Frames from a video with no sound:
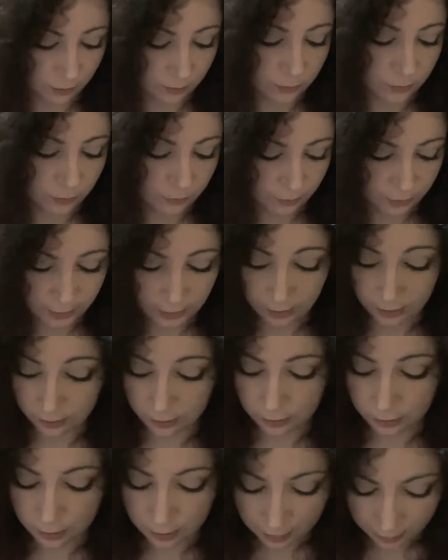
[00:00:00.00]
moving on
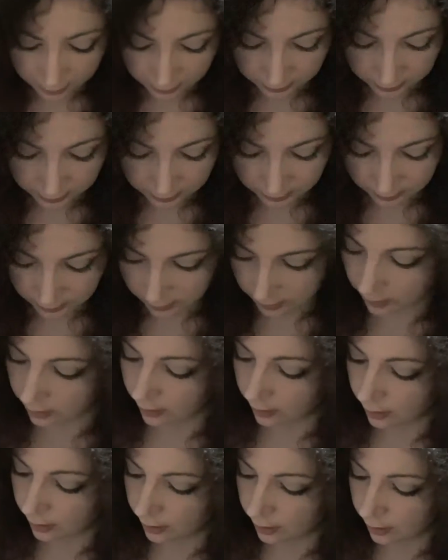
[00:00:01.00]
to the next
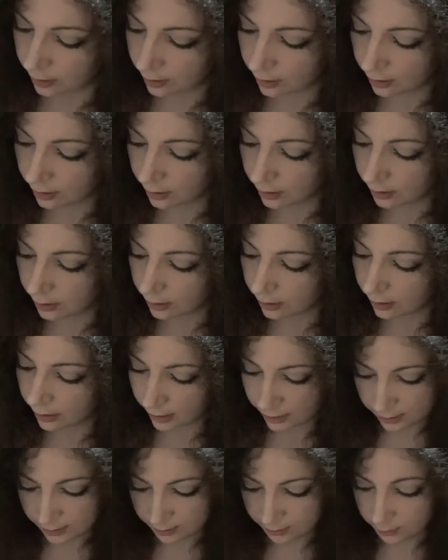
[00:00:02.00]

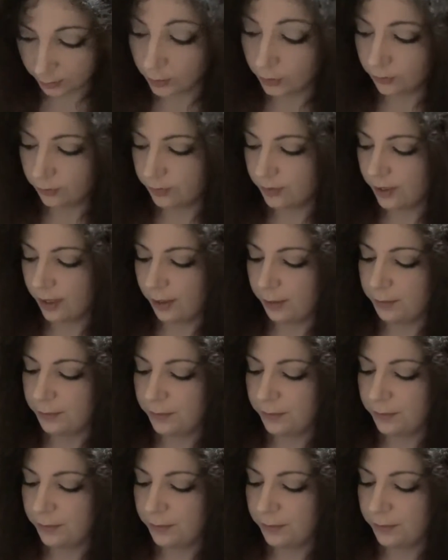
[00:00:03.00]
item. Oh, yeah.